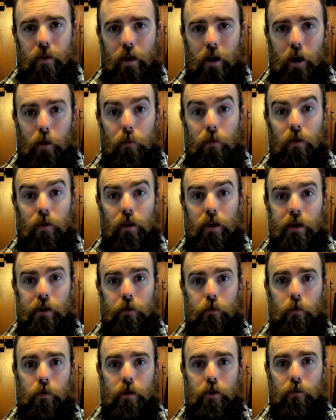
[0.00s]
I'll put
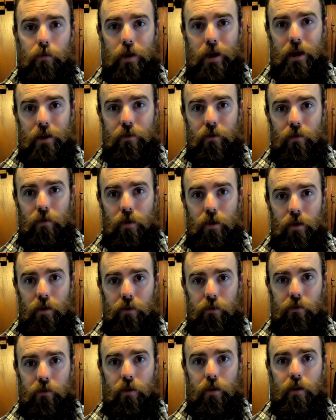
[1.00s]
links for these rods and
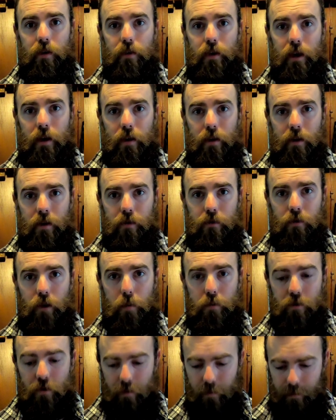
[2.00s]
reels down in the
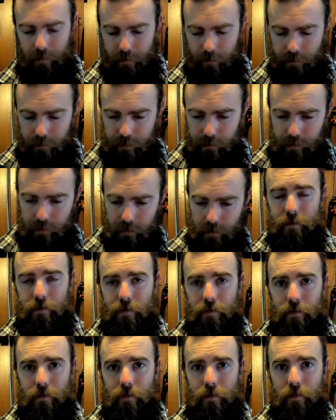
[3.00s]
description.
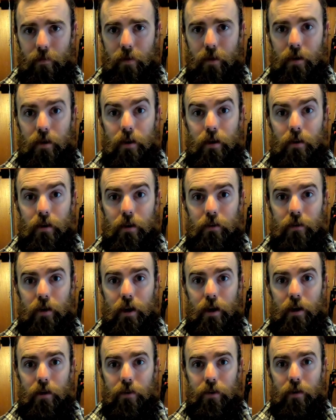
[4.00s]
Now let's get
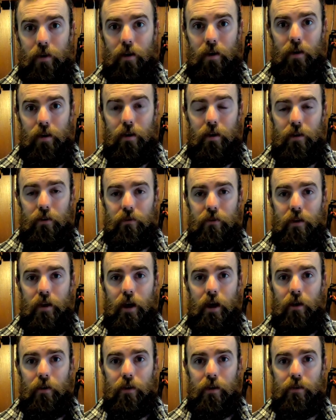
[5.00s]
out there and see
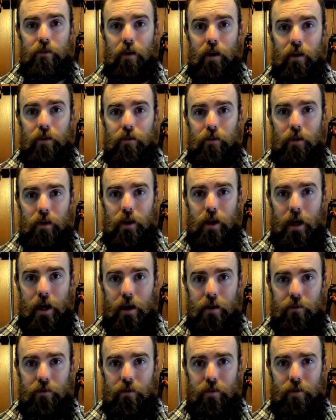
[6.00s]
how these actually
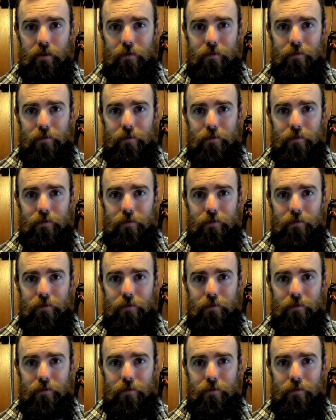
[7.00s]
cast.